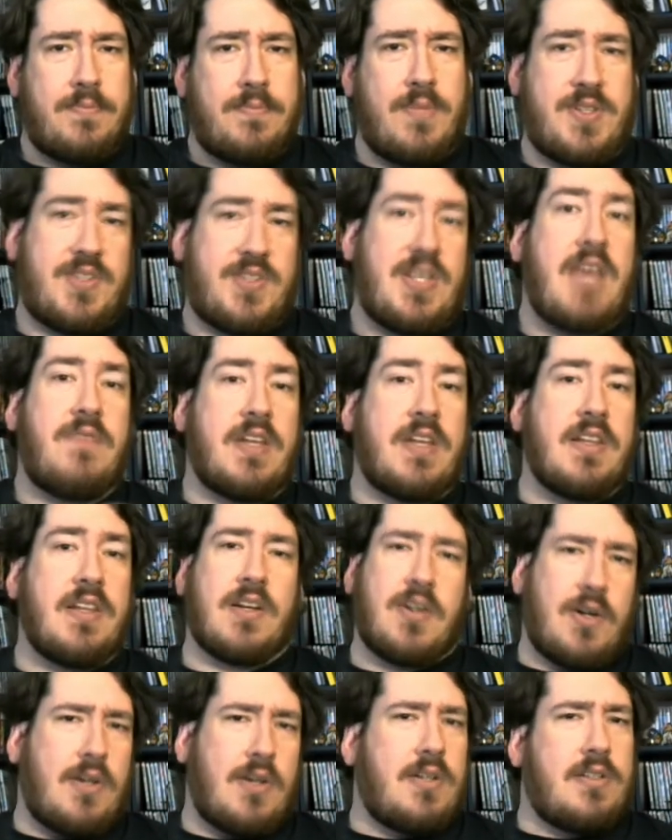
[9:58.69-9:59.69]
saving the
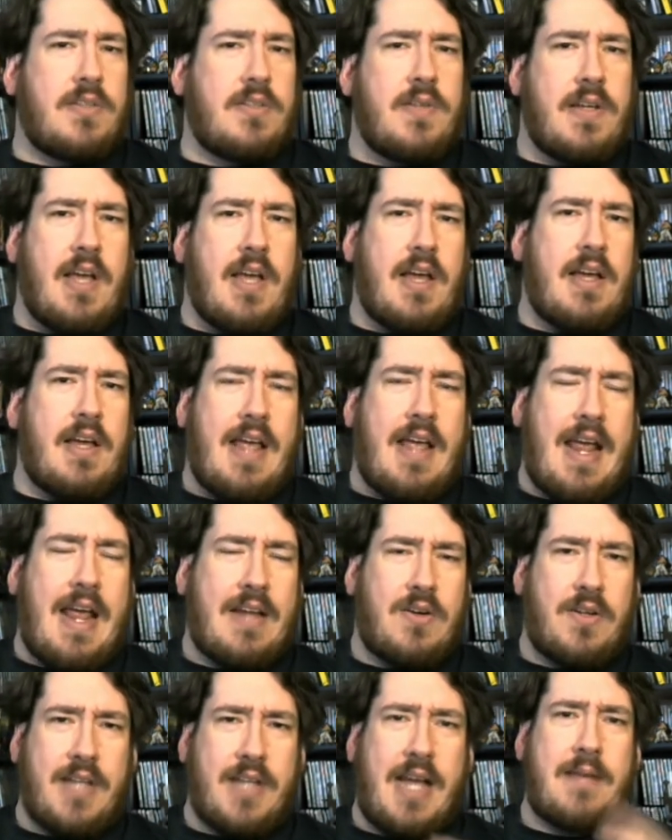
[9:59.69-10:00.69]
girl and
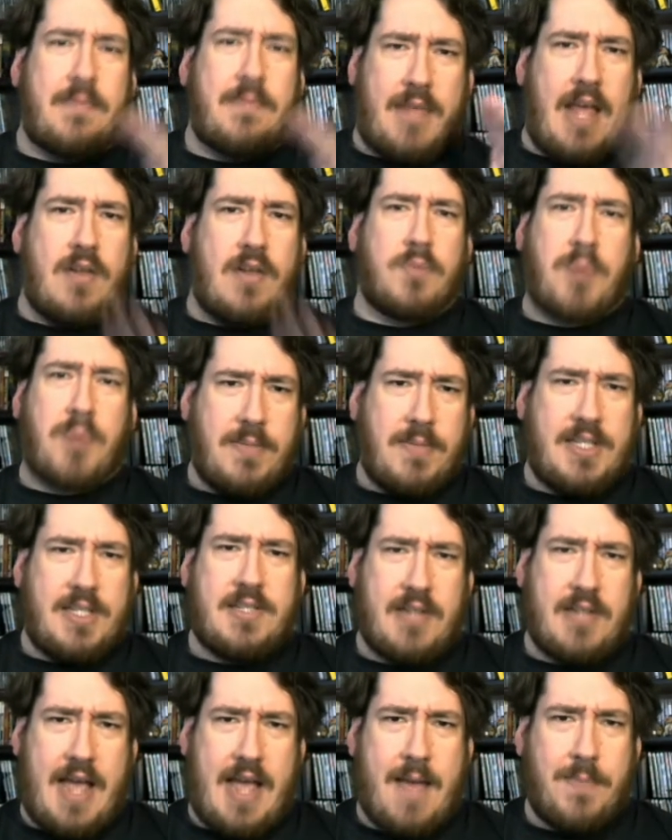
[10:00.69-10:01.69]
all that, that'll probably
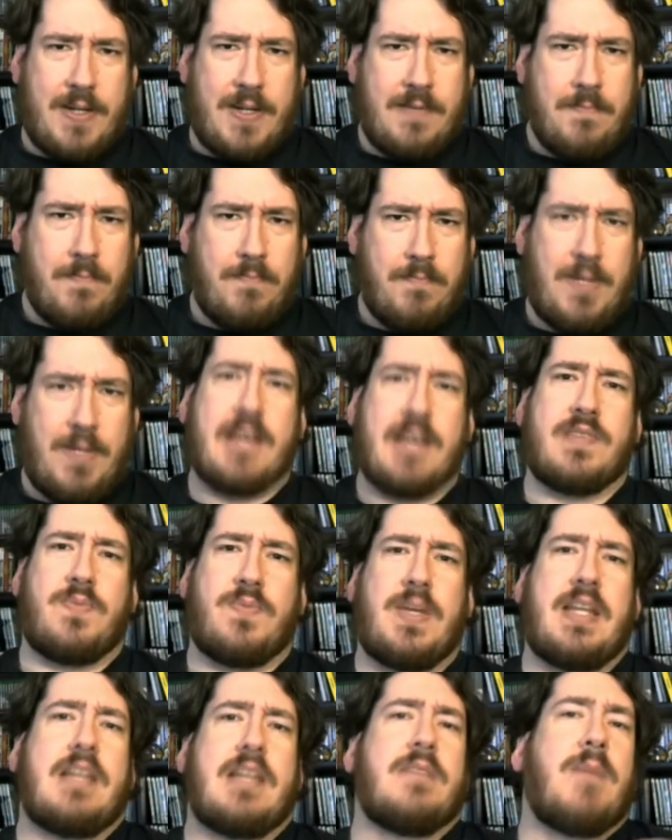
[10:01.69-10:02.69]
still happen because
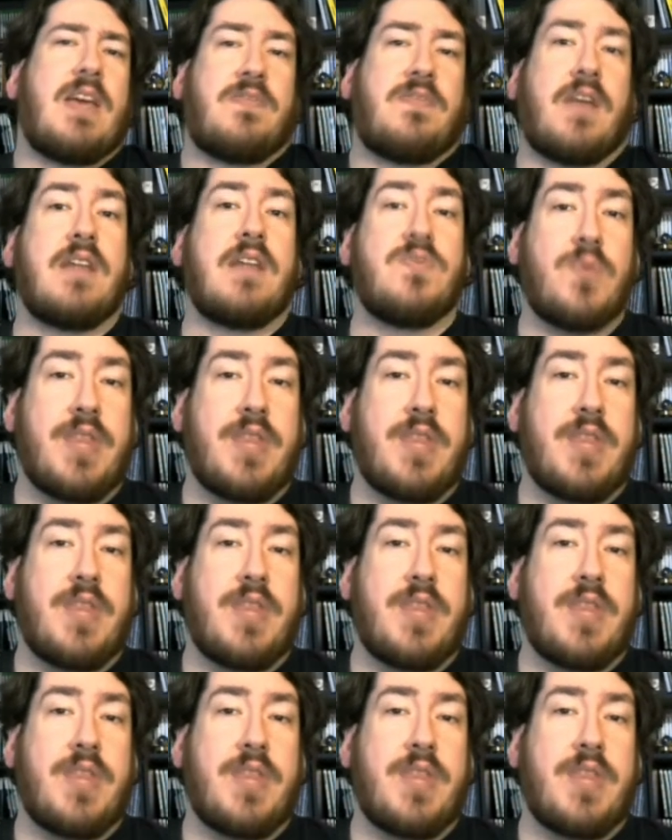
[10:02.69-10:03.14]
we need to make friends with